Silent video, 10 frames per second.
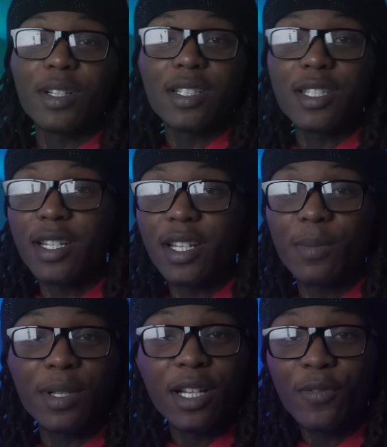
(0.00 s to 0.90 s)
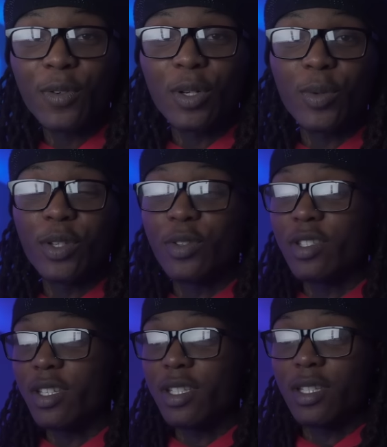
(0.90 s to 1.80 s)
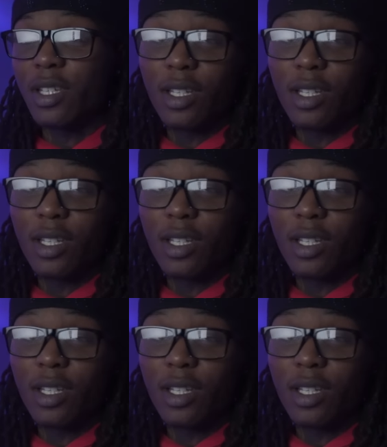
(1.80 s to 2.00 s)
This shit not a platform where you could just,